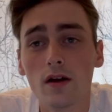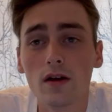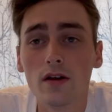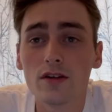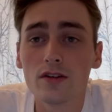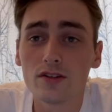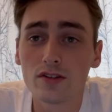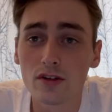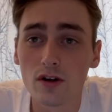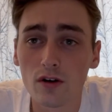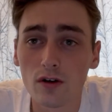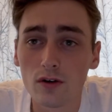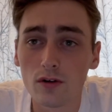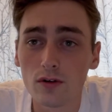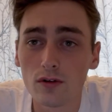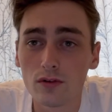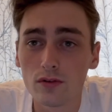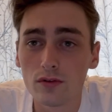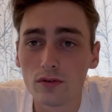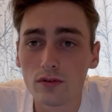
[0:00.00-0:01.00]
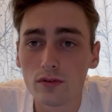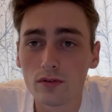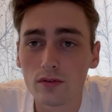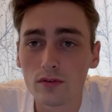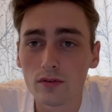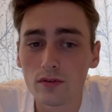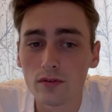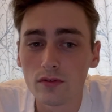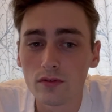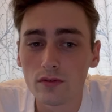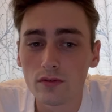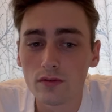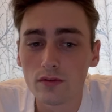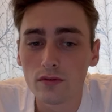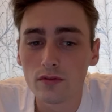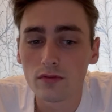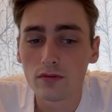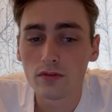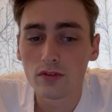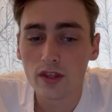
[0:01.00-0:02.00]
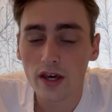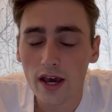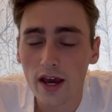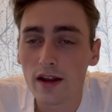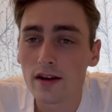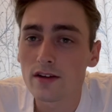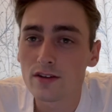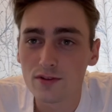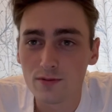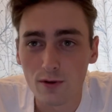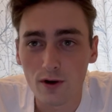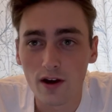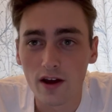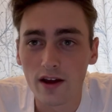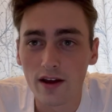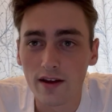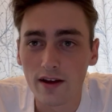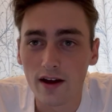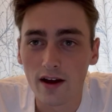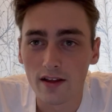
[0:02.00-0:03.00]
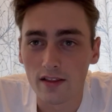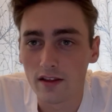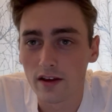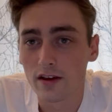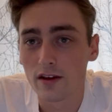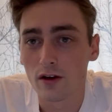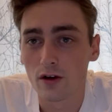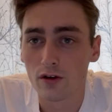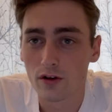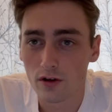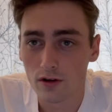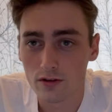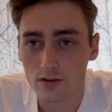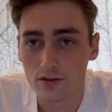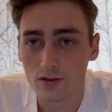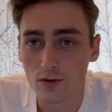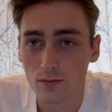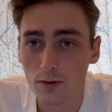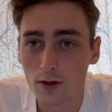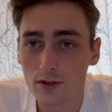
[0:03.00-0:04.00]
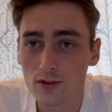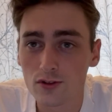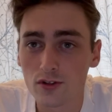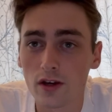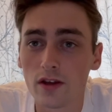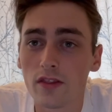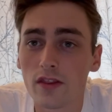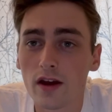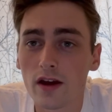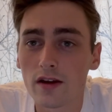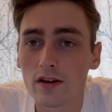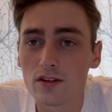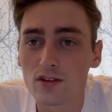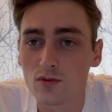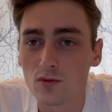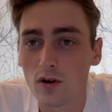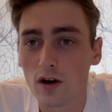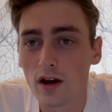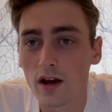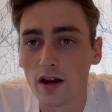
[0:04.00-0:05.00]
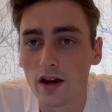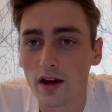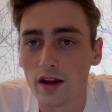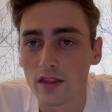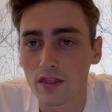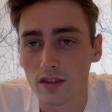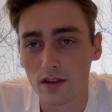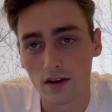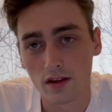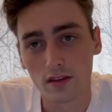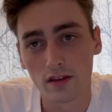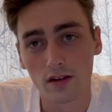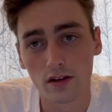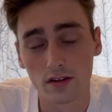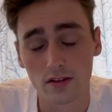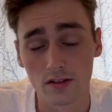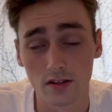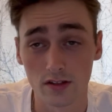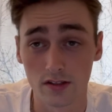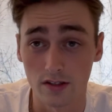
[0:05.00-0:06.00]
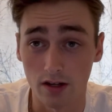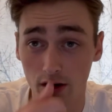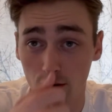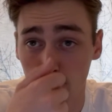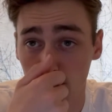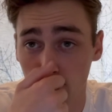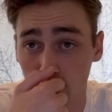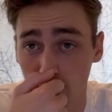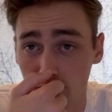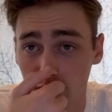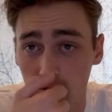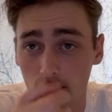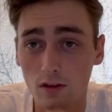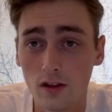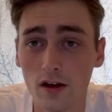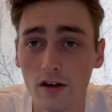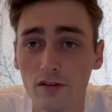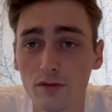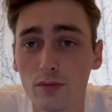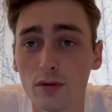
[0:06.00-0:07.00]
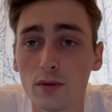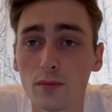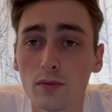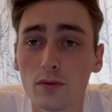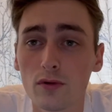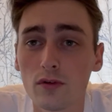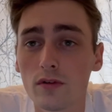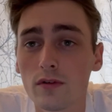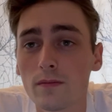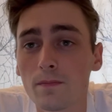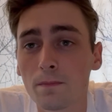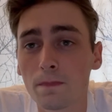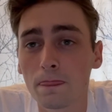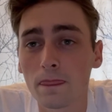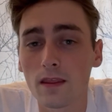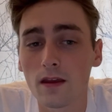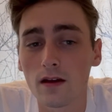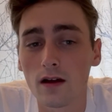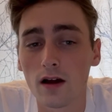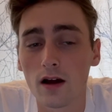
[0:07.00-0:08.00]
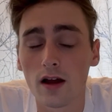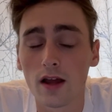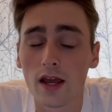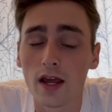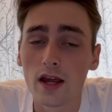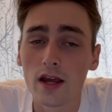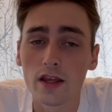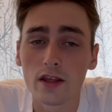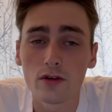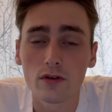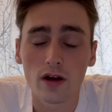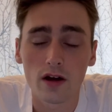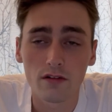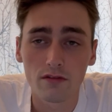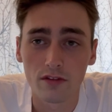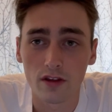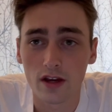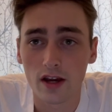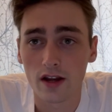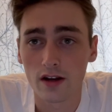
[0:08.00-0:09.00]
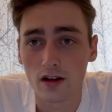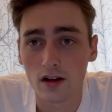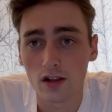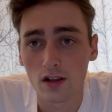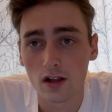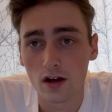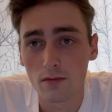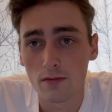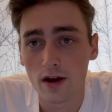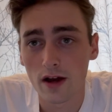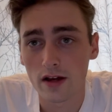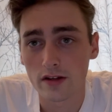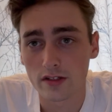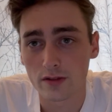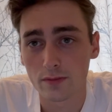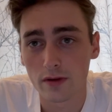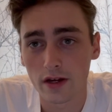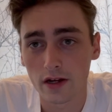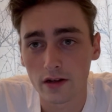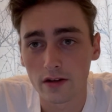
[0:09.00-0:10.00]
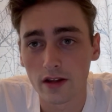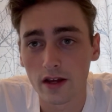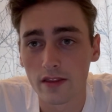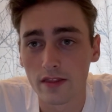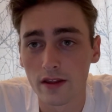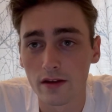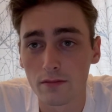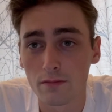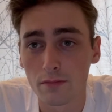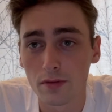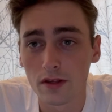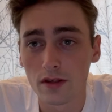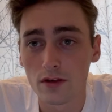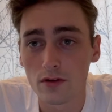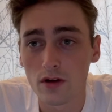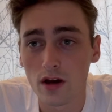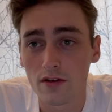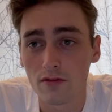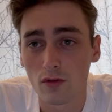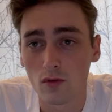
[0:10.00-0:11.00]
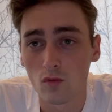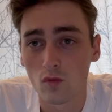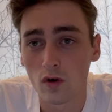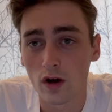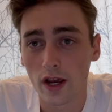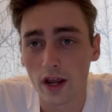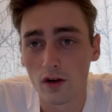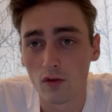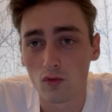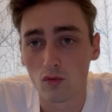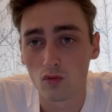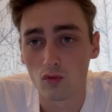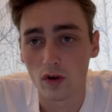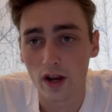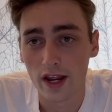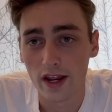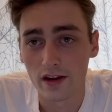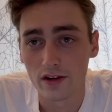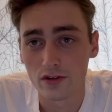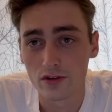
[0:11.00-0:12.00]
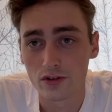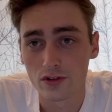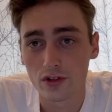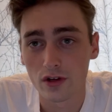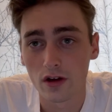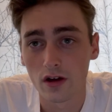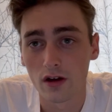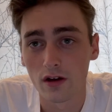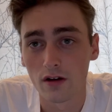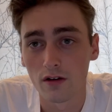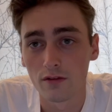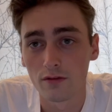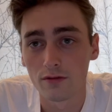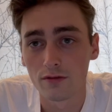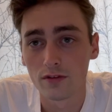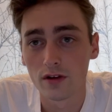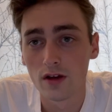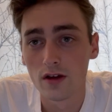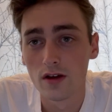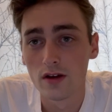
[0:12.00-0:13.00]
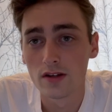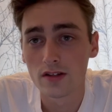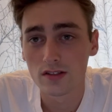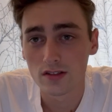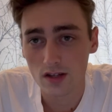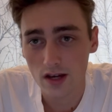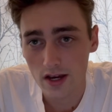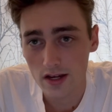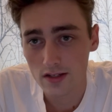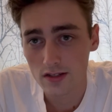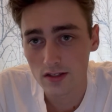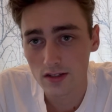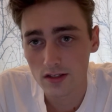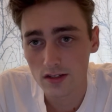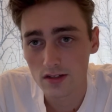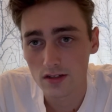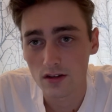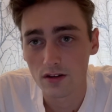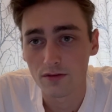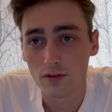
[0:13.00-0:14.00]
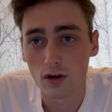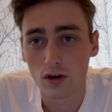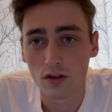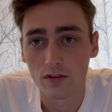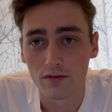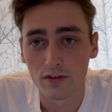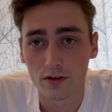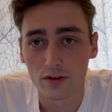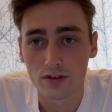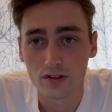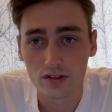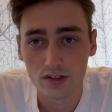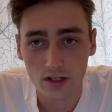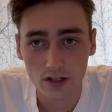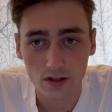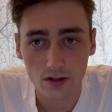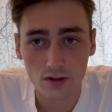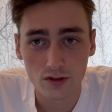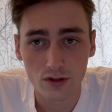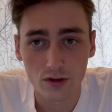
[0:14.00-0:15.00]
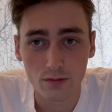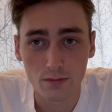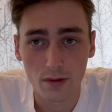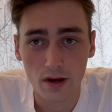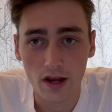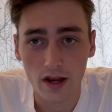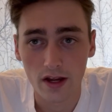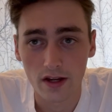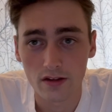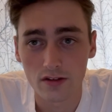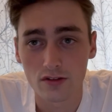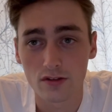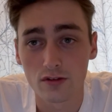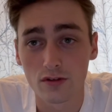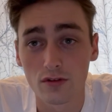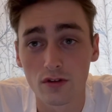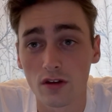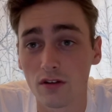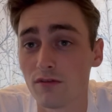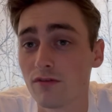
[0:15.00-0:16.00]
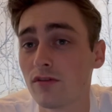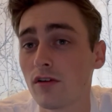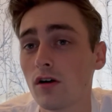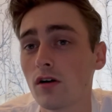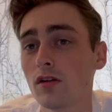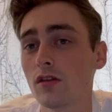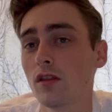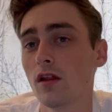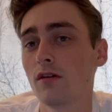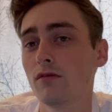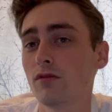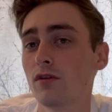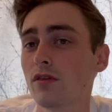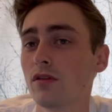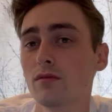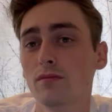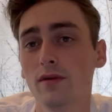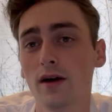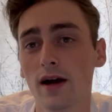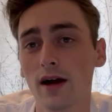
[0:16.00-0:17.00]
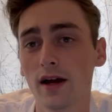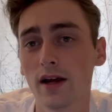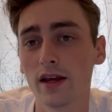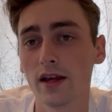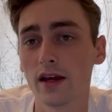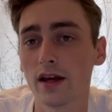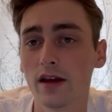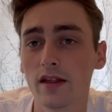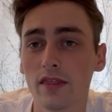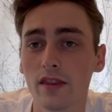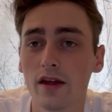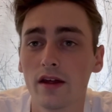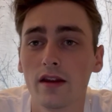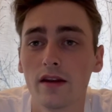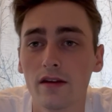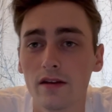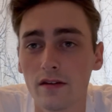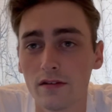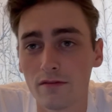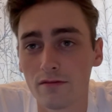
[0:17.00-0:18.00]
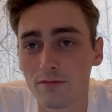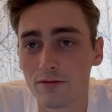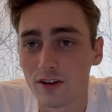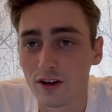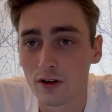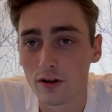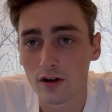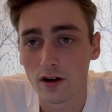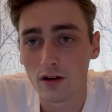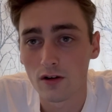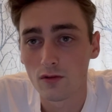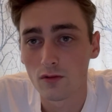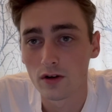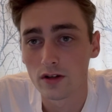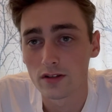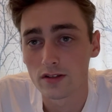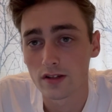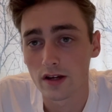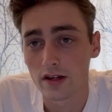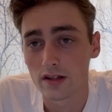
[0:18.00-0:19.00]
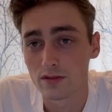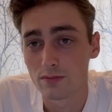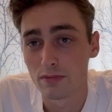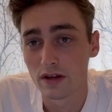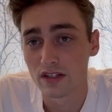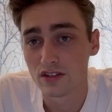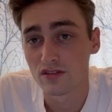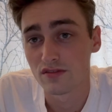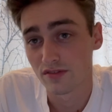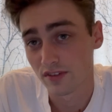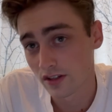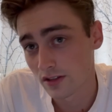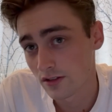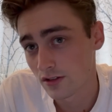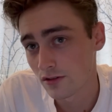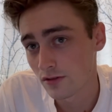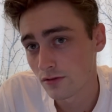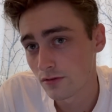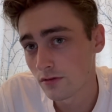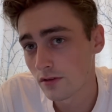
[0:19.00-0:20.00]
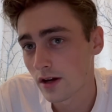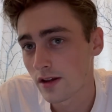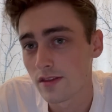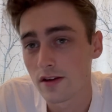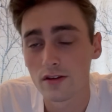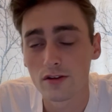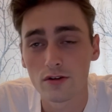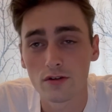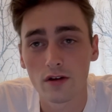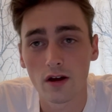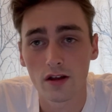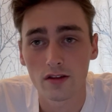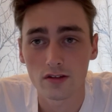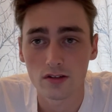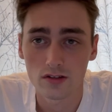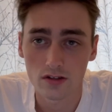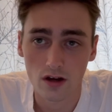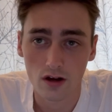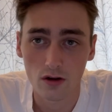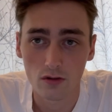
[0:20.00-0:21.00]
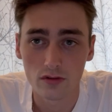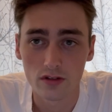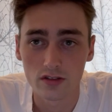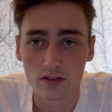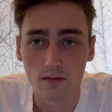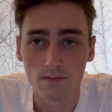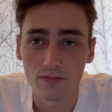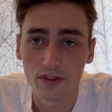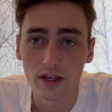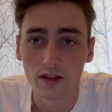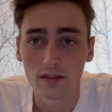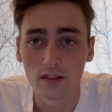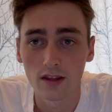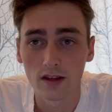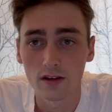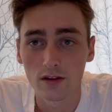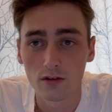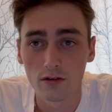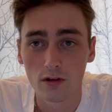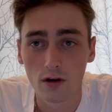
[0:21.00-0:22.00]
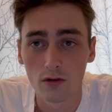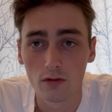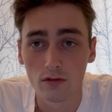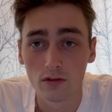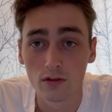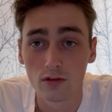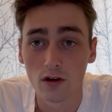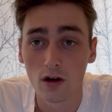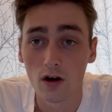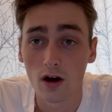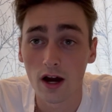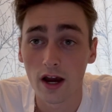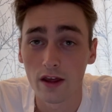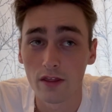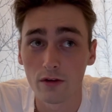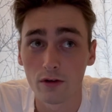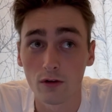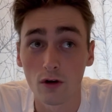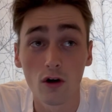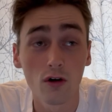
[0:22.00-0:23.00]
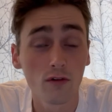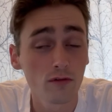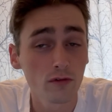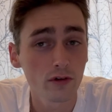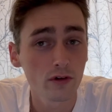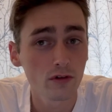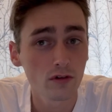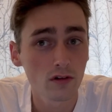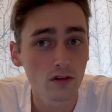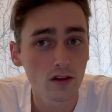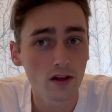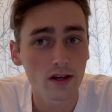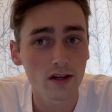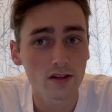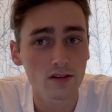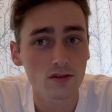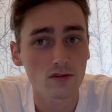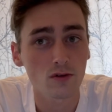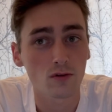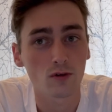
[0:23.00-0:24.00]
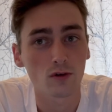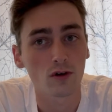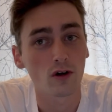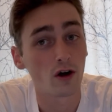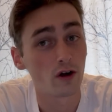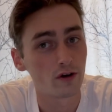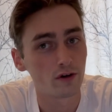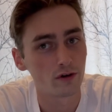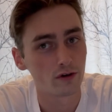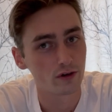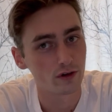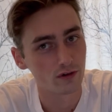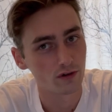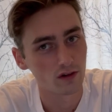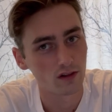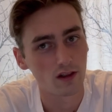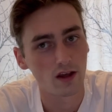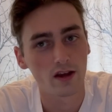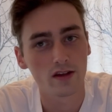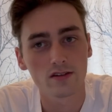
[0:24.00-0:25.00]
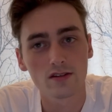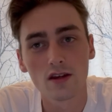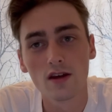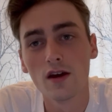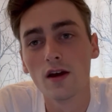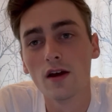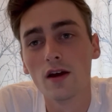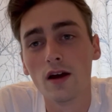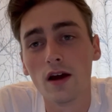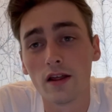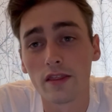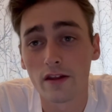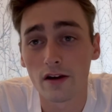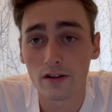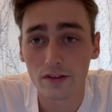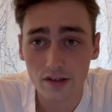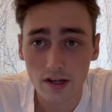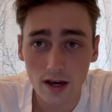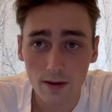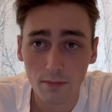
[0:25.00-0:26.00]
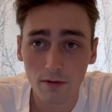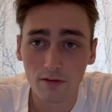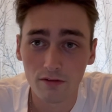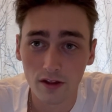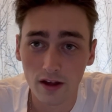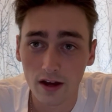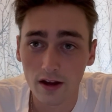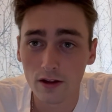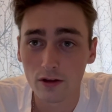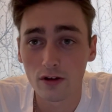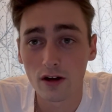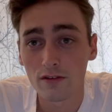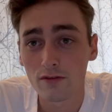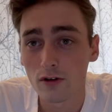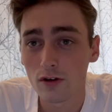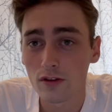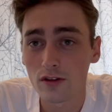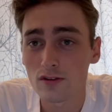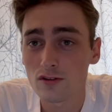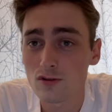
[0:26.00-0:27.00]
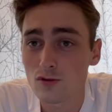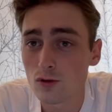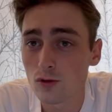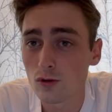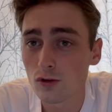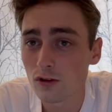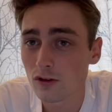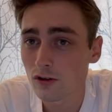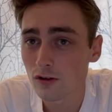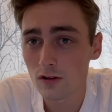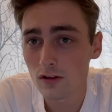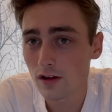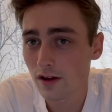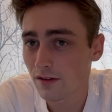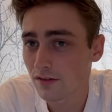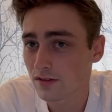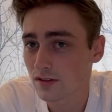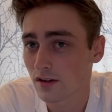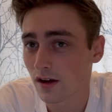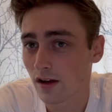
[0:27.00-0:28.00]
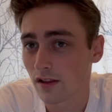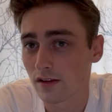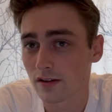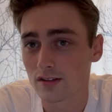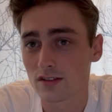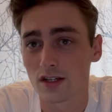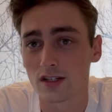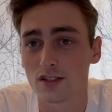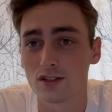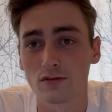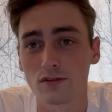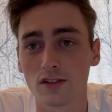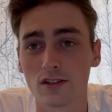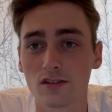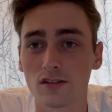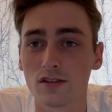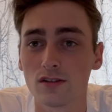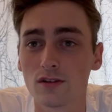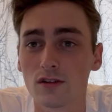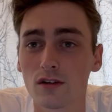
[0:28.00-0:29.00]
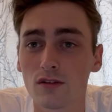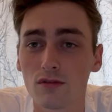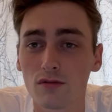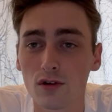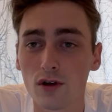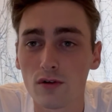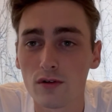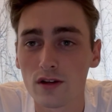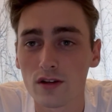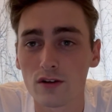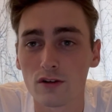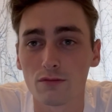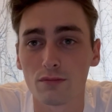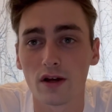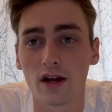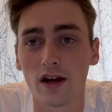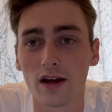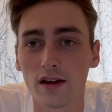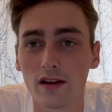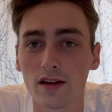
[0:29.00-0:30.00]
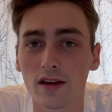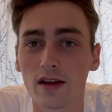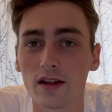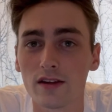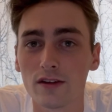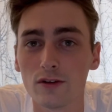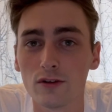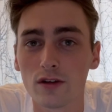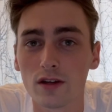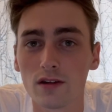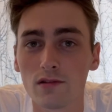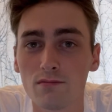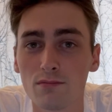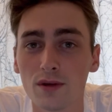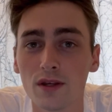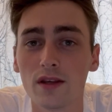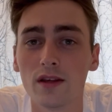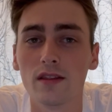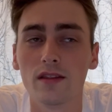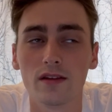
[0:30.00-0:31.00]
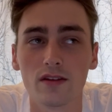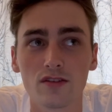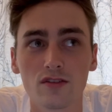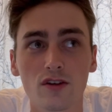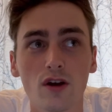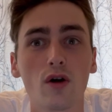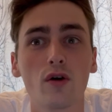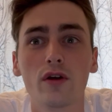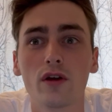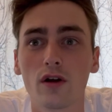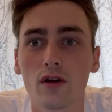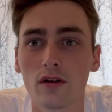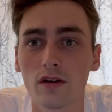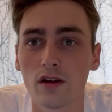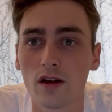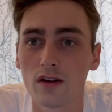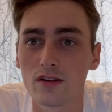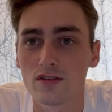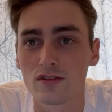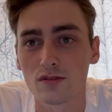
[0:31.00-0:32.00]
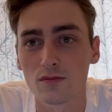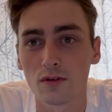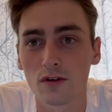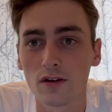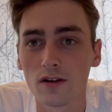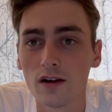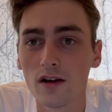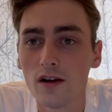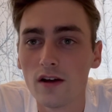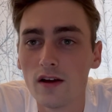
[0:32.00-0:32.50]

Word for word: So that is why I like Goyard so much, and that is why I think that it's desirable for a lot of people. A, you have the kind of club aspect, and then B, you have a wide range of sizes of all of their signature bags, so you can fall in love with a bag and then figure out what size best fits you, and then you're not stuck with something that you don't either overutilize or underutilize. And then on top of that, you have all these cool little lifestyle accessories that you can throw in your bag, and you can be this Goyard customer.